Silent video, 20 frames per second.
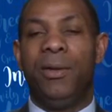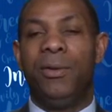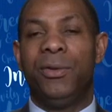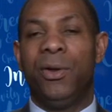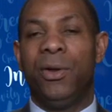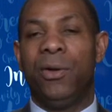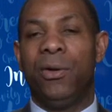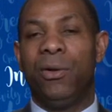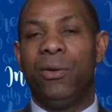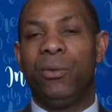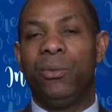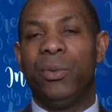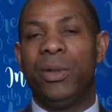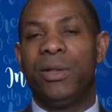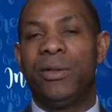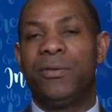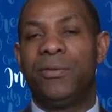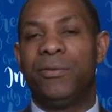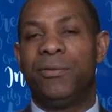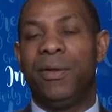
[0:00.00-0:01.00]
Dole
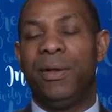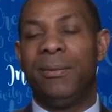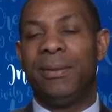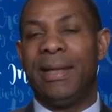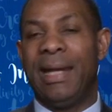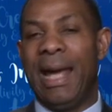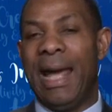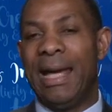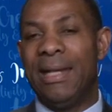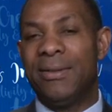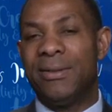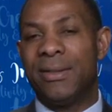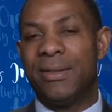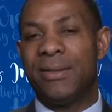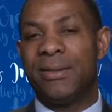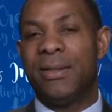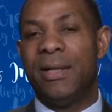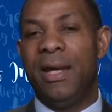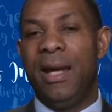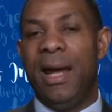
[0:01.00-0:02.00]
was from
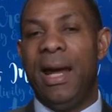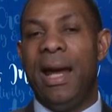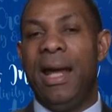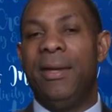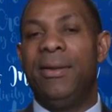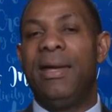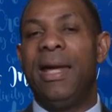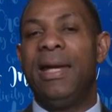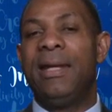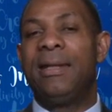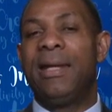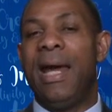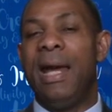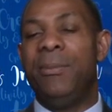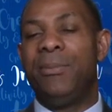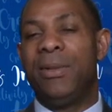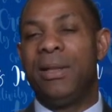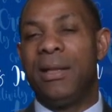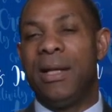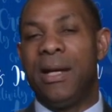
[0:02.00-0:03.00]
Kansas, and they
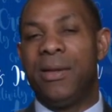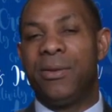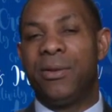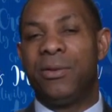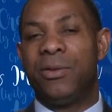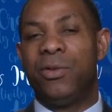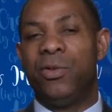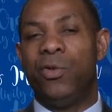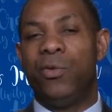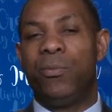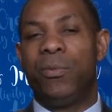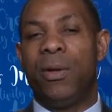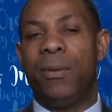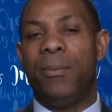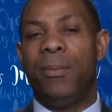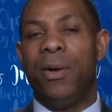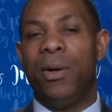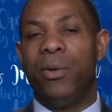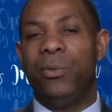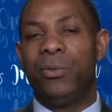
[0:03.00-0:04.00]
came together to
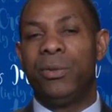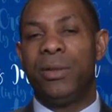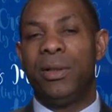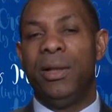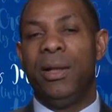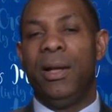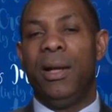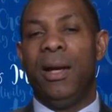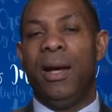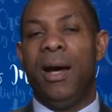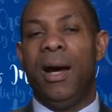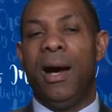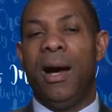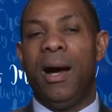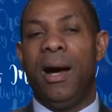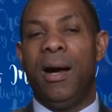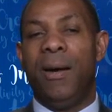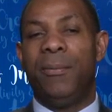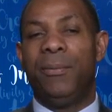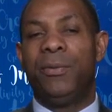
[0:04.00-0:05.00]
promote, they
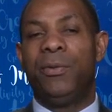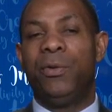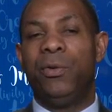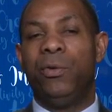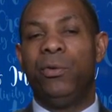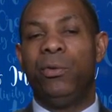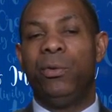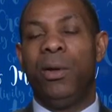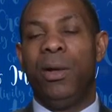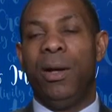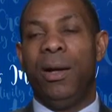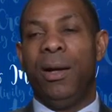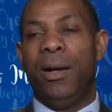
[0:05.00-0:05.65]
authored